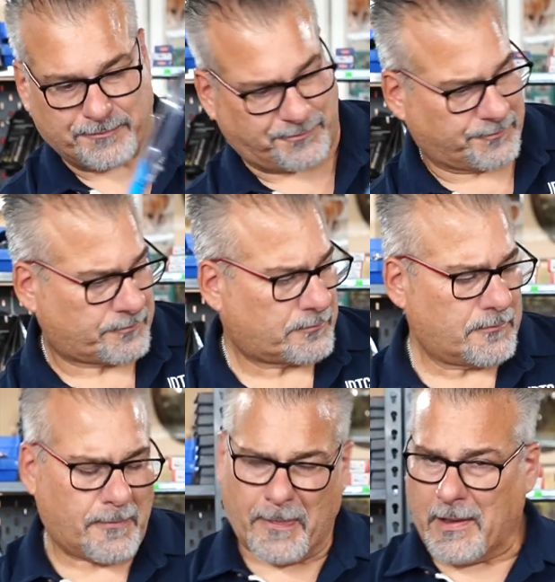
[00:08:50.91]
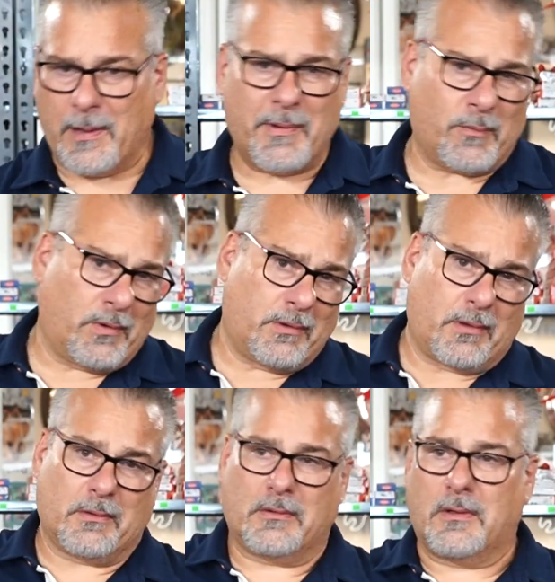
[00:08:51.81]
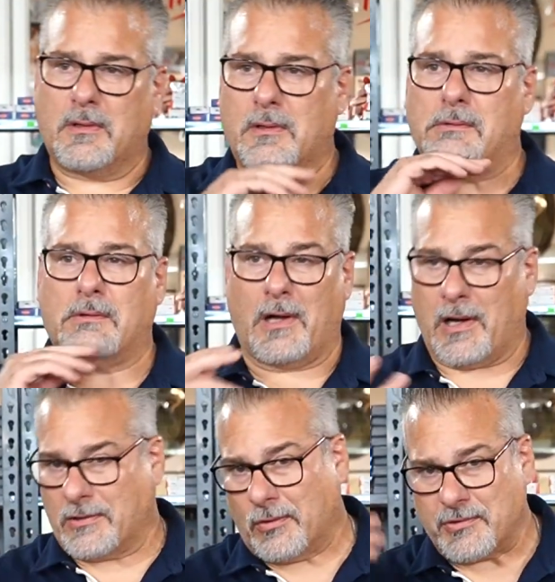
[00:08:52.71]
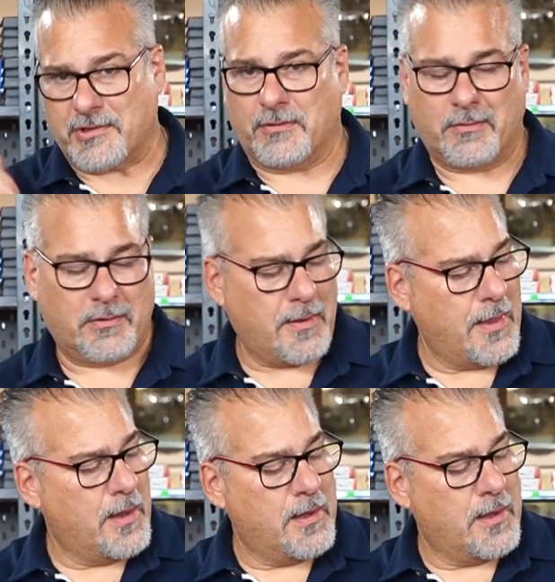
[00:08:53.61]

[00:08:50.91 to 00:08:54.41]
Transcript: oh, like, yeah, there's a lot of $34 I told you. on here.